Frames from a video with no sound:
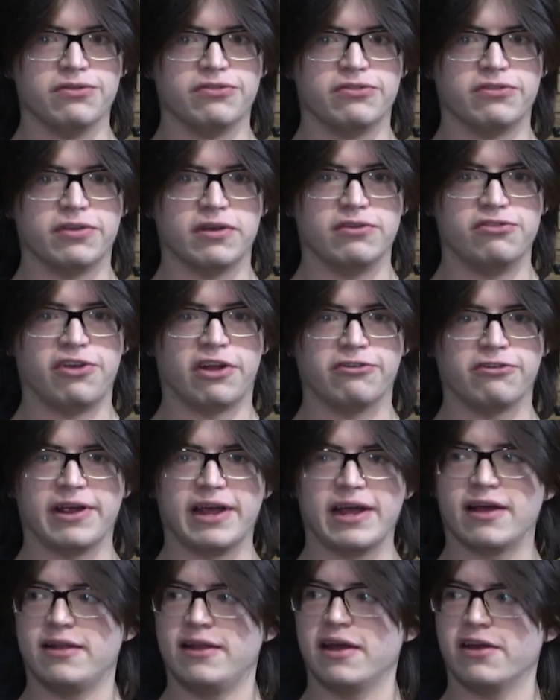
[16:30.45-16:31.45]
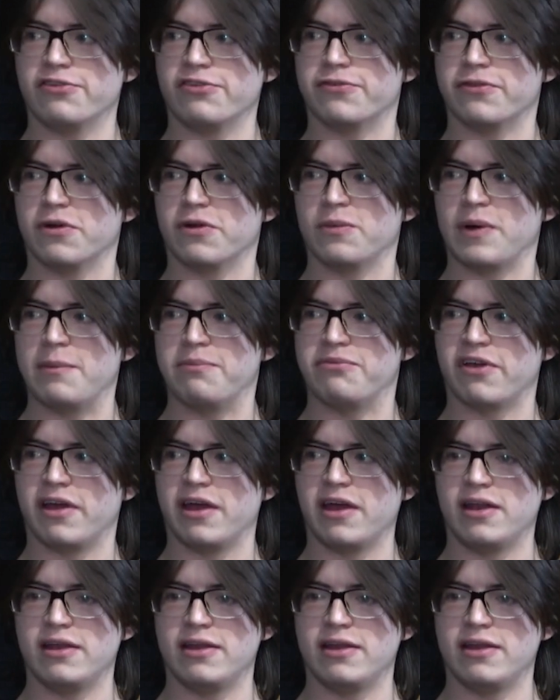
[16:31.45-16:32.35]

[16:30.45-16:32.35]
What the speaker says: to generate clicks for their website,